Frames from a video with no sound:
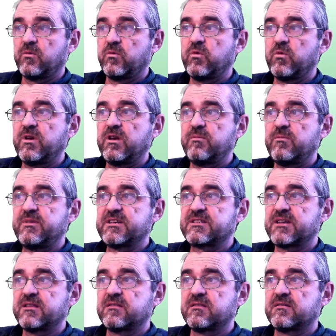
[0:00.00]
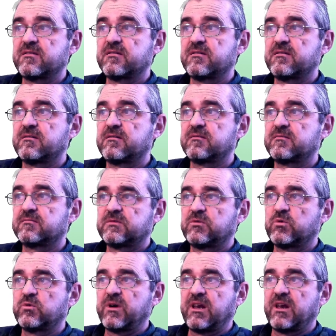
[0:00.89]
will be sent
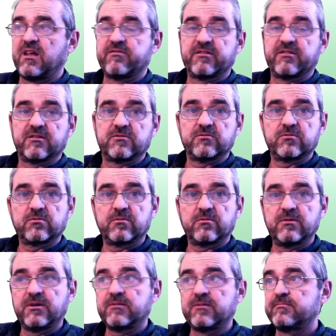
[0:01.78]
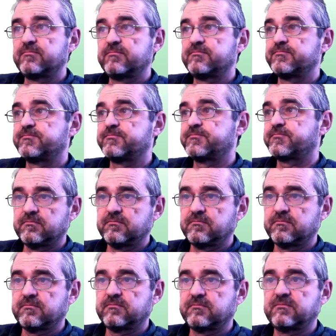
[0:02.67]
to a level controller
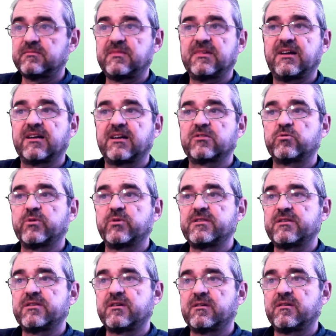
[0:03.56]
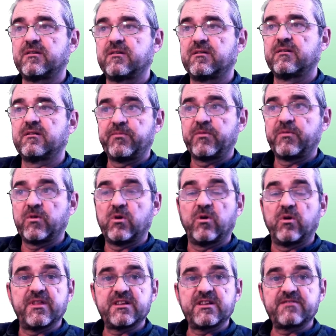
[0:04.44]
actuating
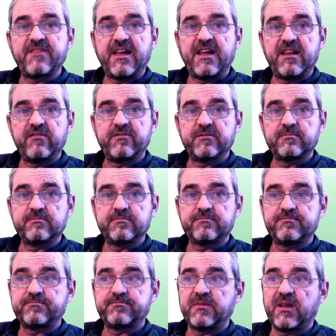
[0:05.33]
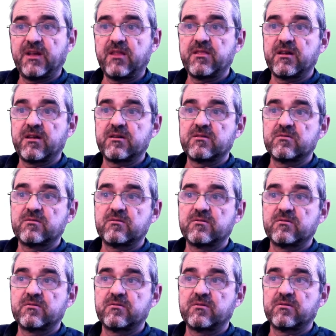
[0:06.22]
on this valve, and then
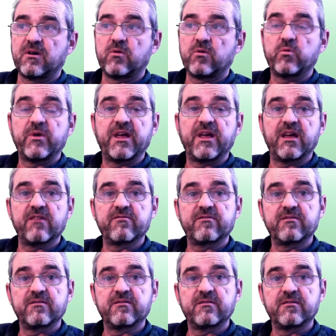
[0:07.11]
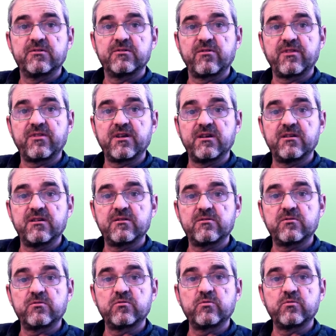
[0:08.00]
now we have to think
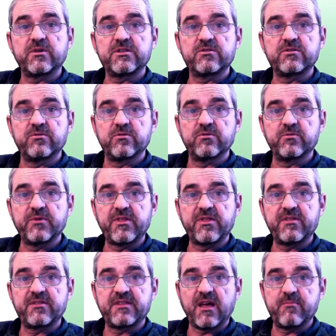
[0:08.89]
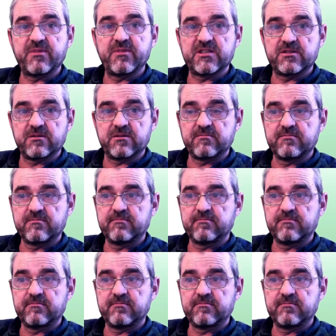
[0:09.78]
on what to do with temperature.